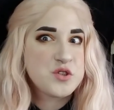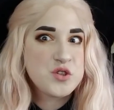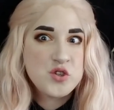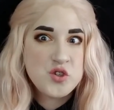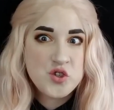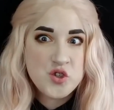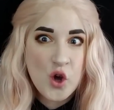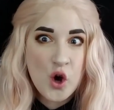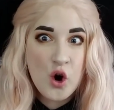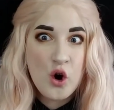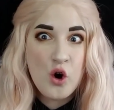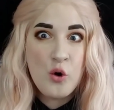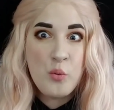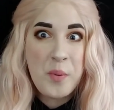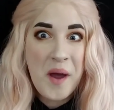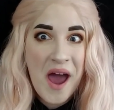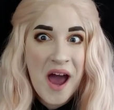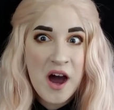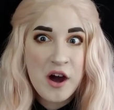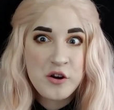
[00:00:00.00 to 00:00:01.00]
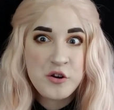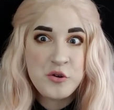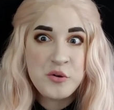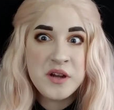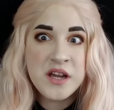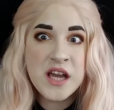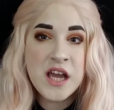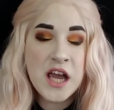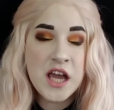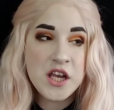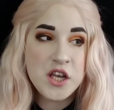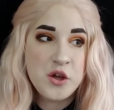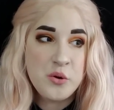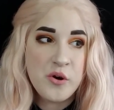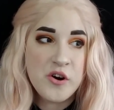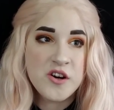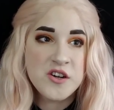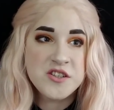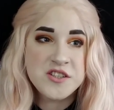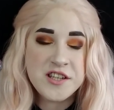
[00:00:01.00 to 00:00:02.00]
so powdery and you
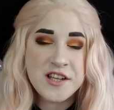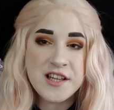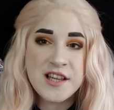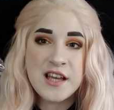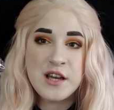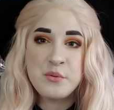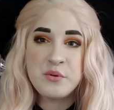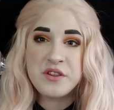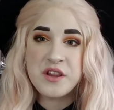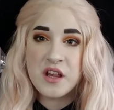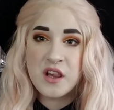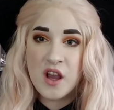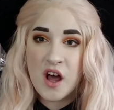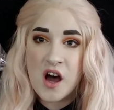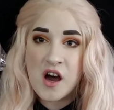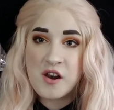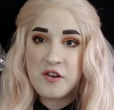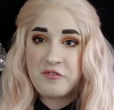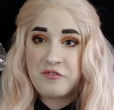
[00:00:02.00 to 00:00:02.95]
are dealing with a lot of